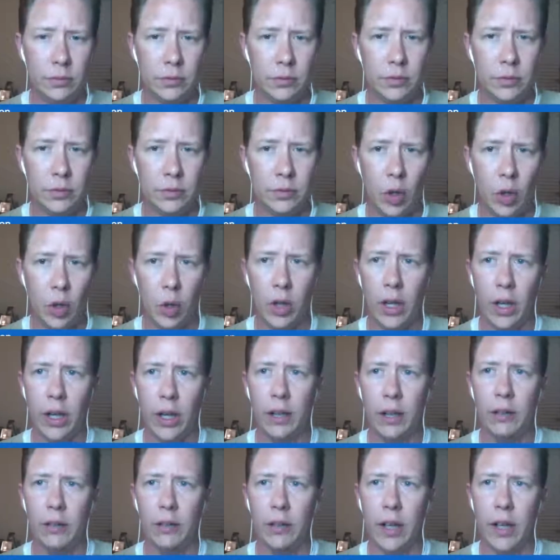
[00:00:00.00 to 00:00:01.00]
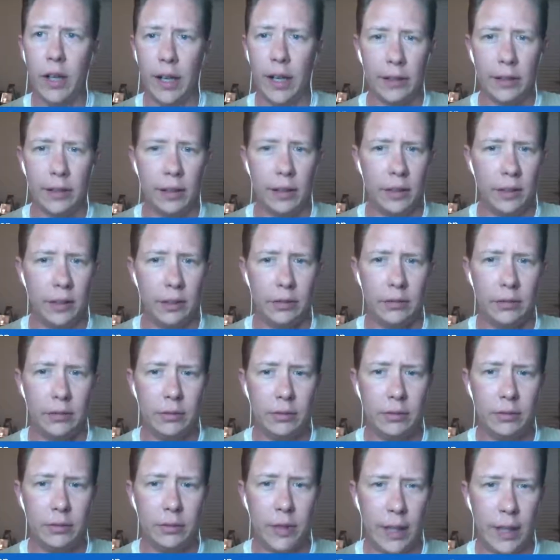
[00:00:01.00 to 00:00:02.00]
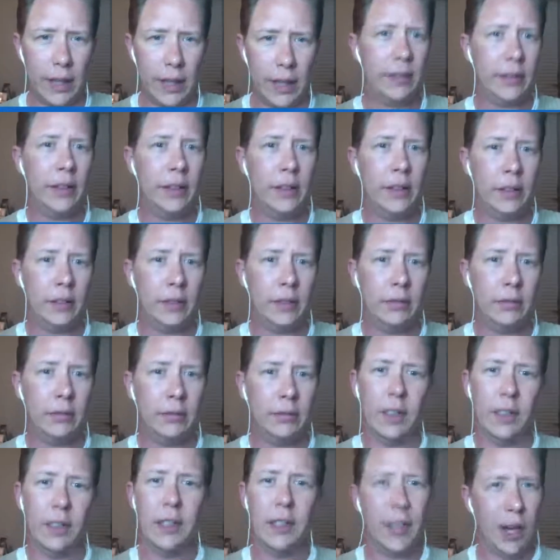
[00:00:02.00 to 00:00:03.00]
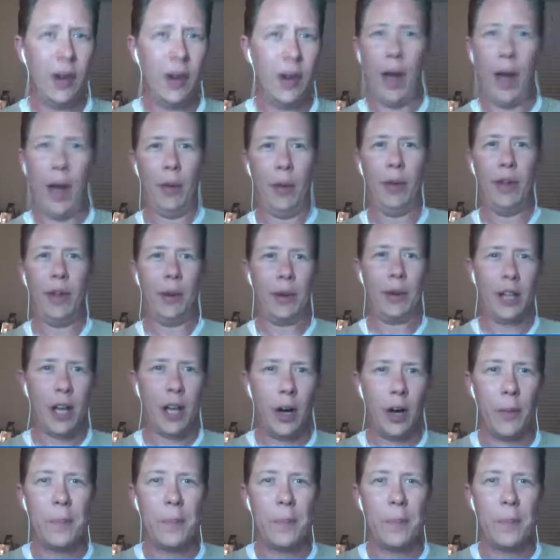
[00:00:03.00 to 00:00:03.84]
Okay, excellent. Excellent. All right, well, there we go.